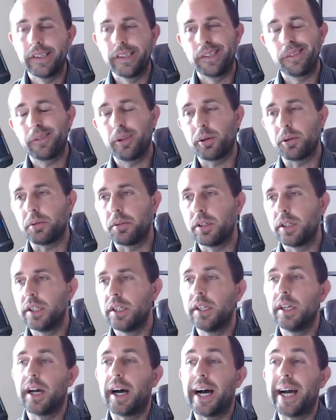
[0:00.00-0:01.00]
So
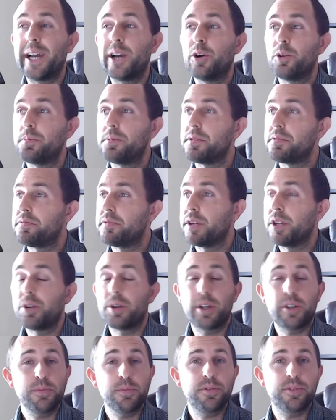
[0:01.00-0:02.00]
I hope this video
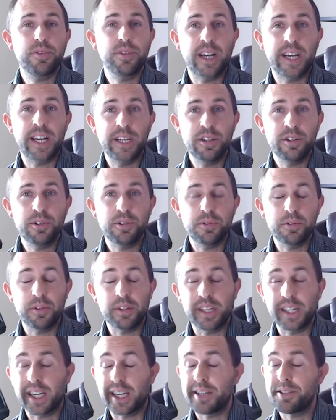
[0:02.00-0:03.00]
helps. I know,
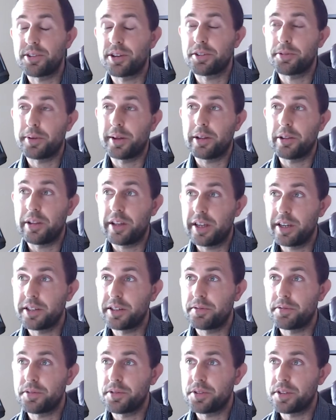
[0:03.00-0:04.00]
like, I talked about a lot of
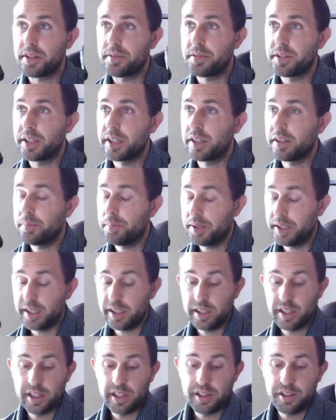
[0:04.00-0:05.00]
different stuff in here,
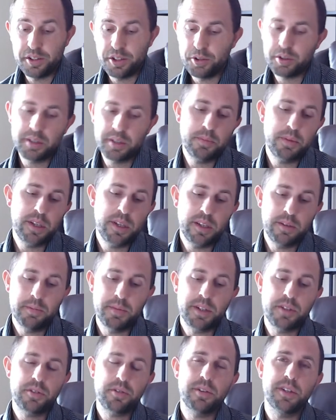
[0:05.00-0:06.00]
but you can be
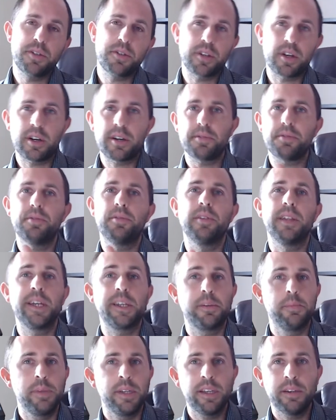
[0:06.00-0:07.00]
mentally soft
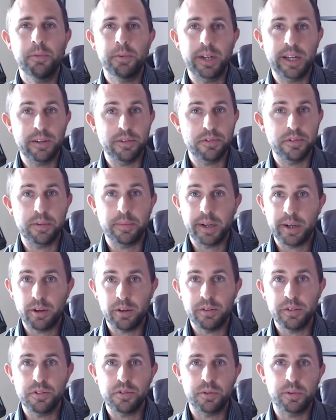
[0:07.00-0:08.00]
like me when I was in my
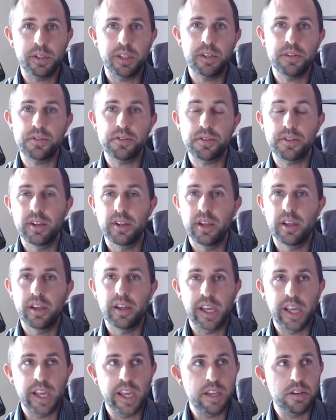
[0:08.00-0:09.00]
early 20s
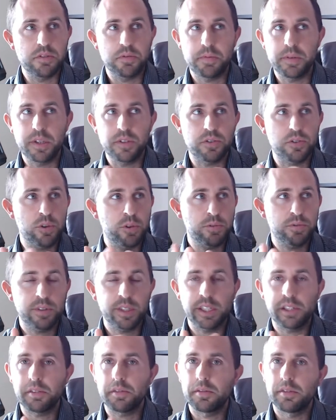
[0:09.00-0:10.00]
and just be a
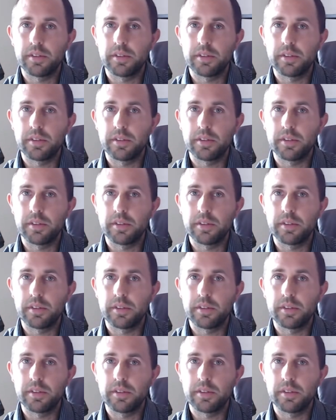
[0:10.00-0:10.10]
snowflake.